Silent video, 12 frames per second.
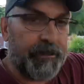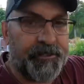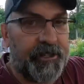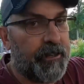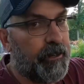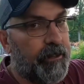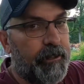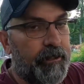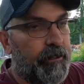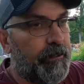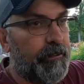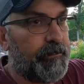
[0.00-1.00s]
say
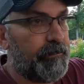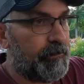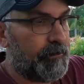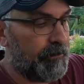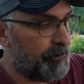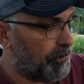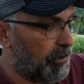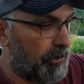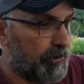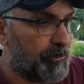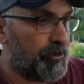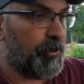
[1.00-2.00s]
anything. There's
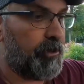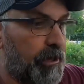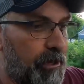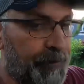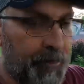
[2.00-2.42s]
nothing short on